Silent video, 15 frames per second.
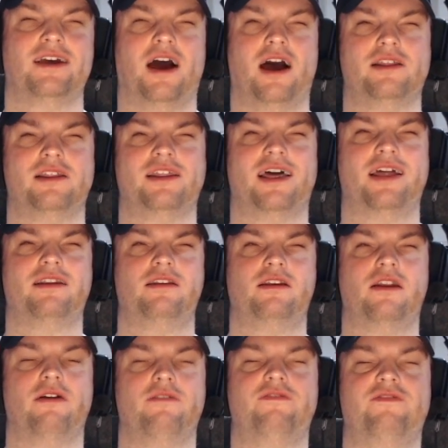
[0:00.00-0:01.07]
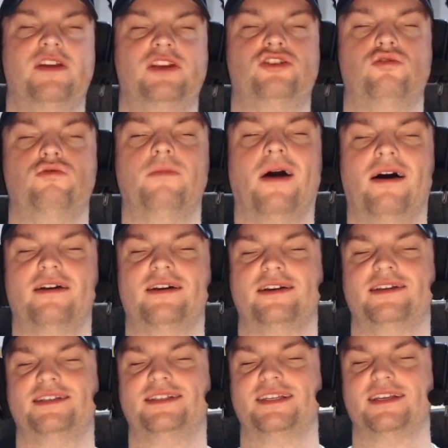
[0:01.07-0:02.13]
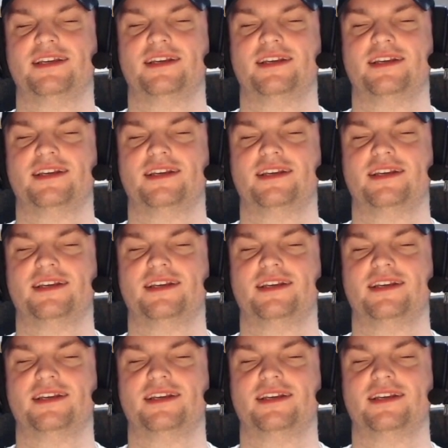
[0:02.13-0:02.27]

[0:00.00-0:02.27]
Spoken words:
other than visual markers.